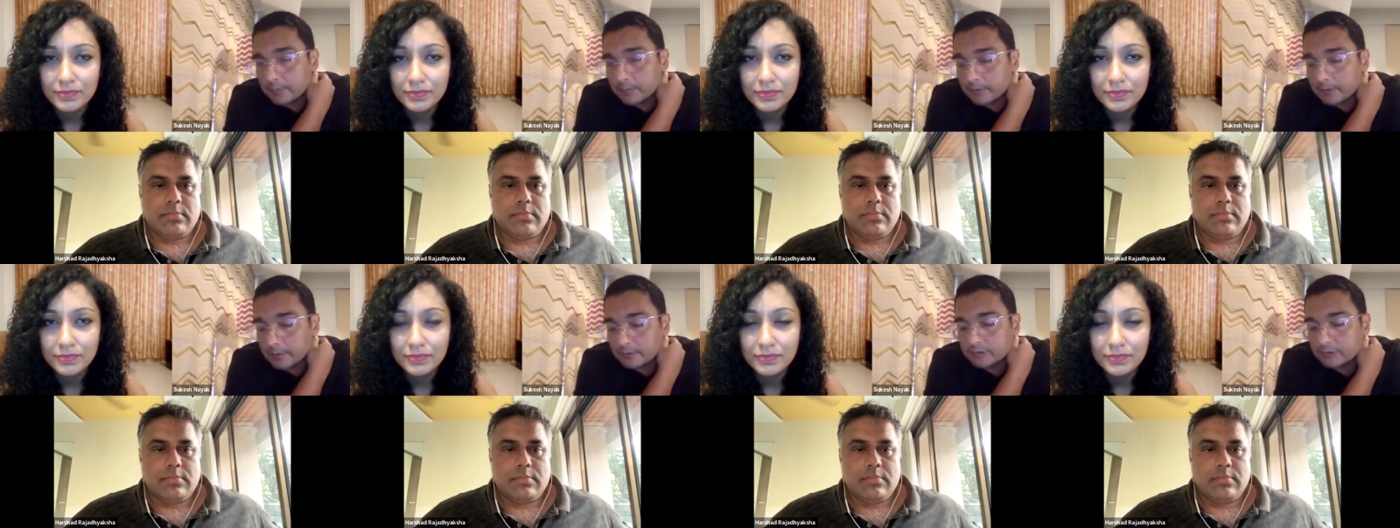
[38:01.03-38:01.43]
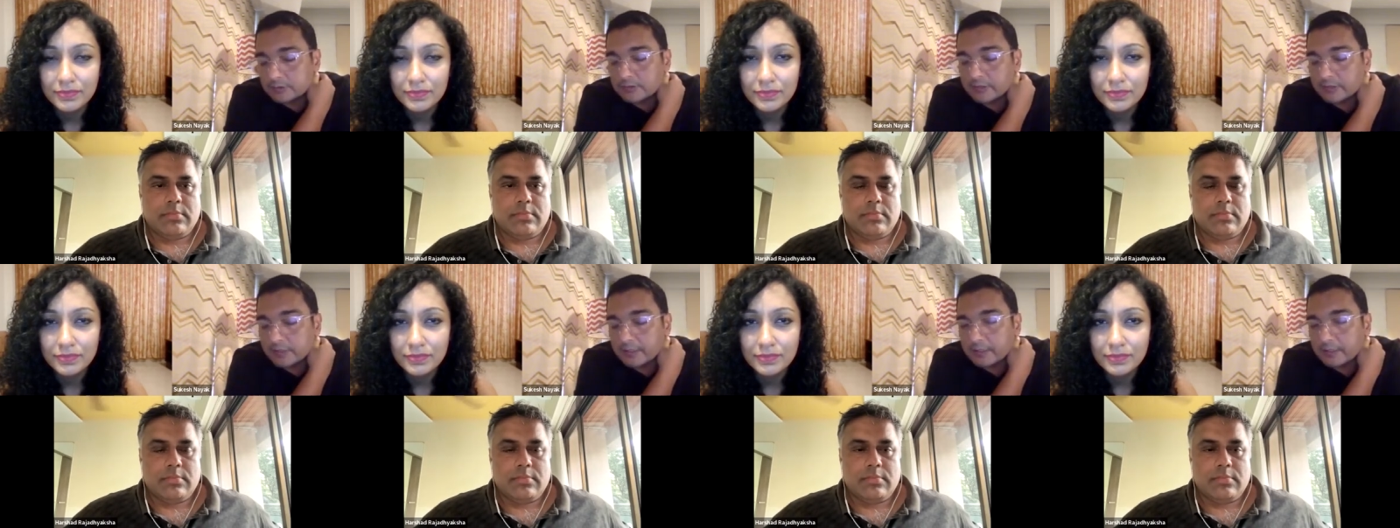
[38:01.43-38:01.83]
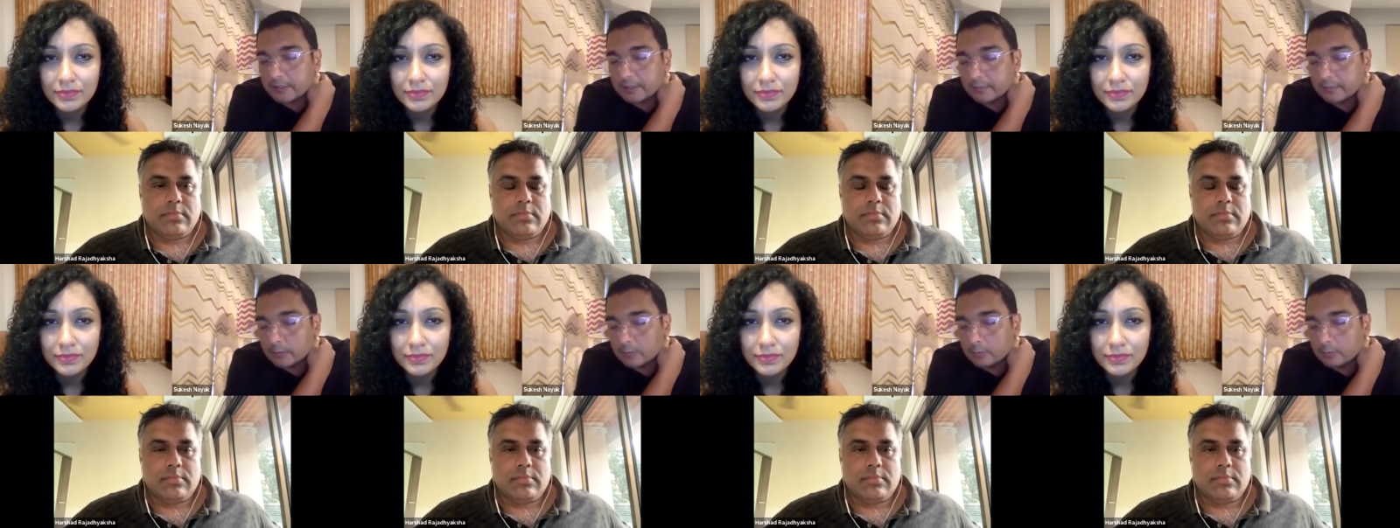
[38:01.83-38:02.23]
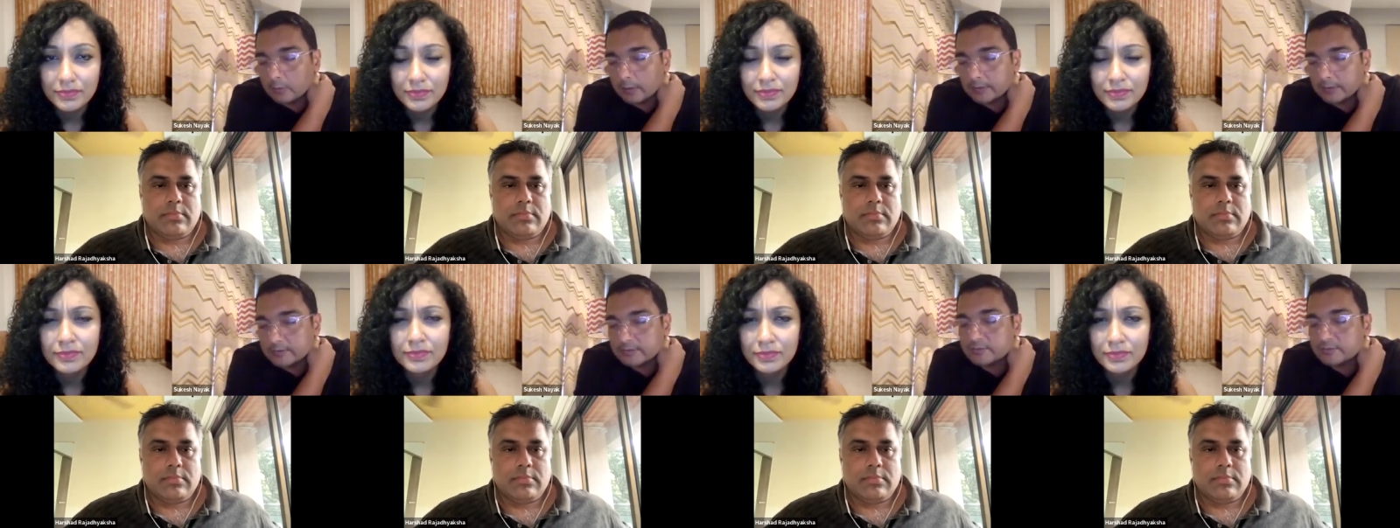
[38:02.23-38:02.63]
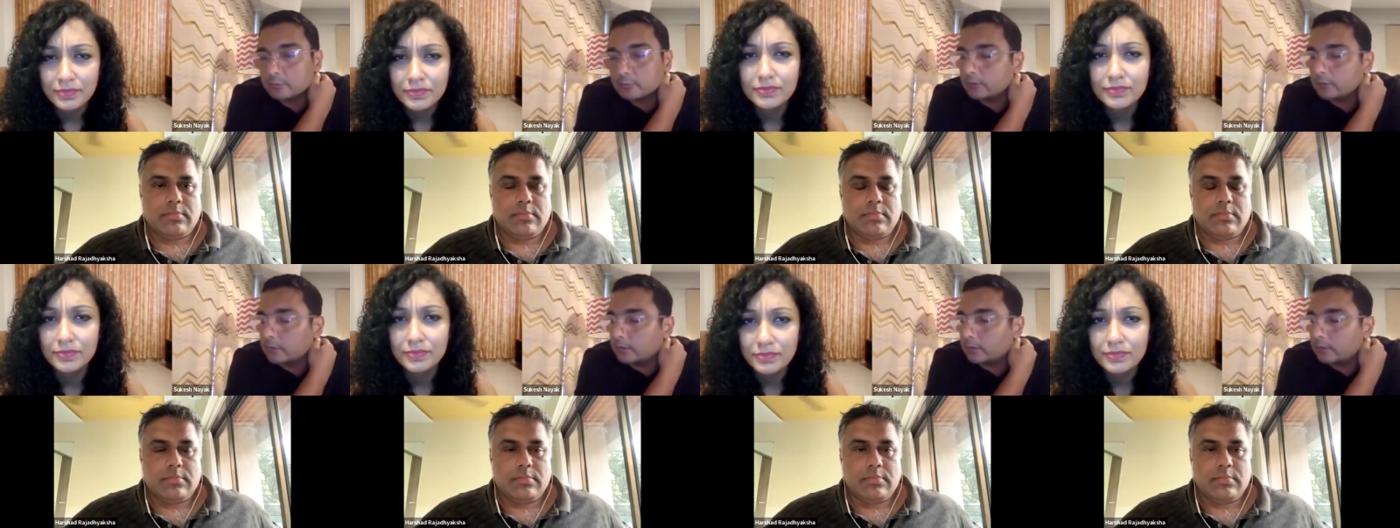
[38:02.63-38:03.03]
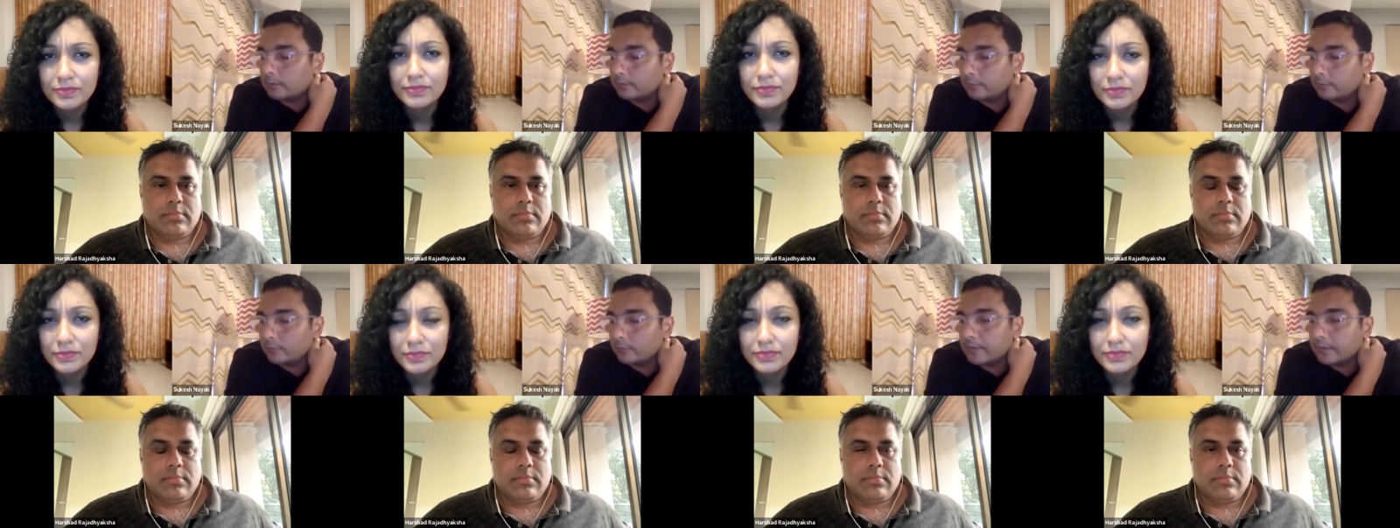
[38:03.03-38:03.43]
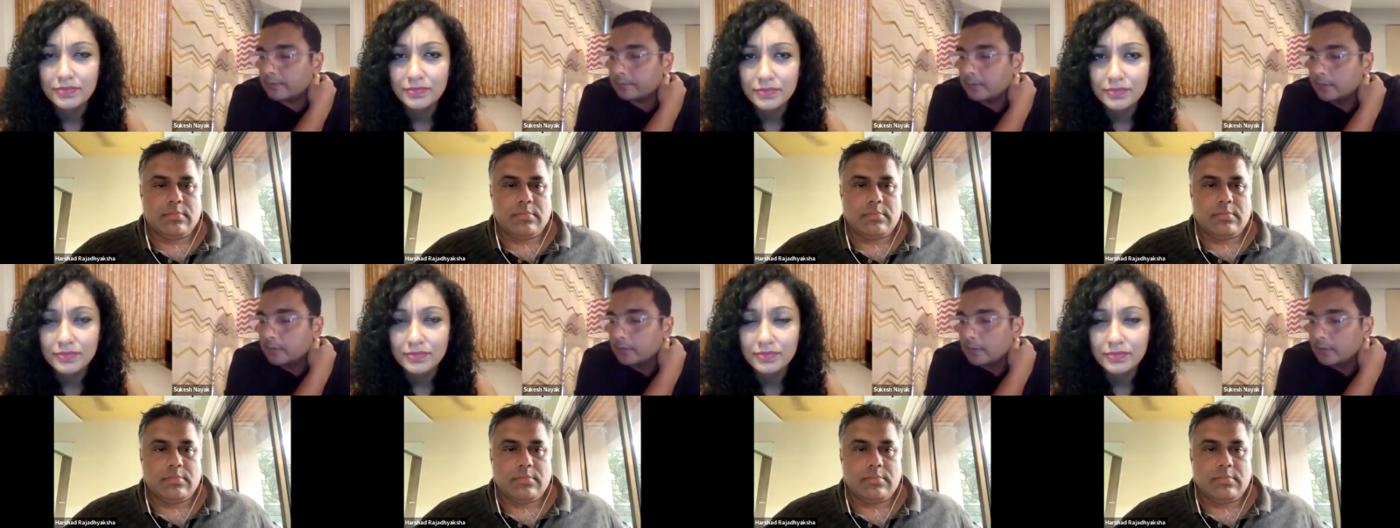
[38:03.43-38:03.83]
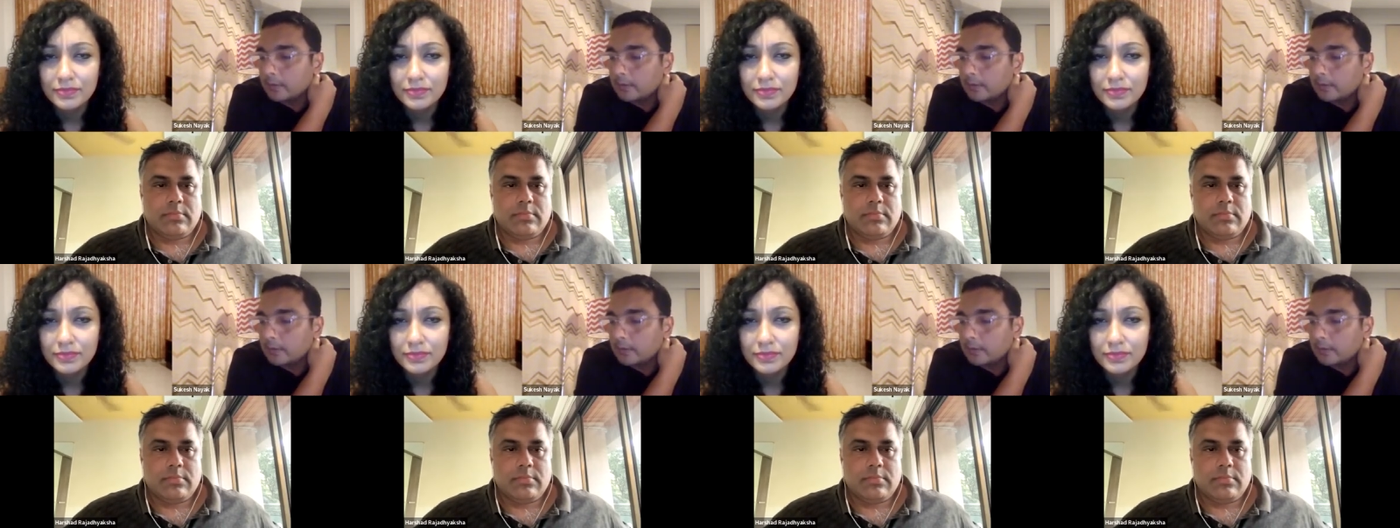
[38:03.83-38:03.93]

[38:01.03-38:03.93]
Speaker 1: that Harshad shared, and you know, I just took a few of them.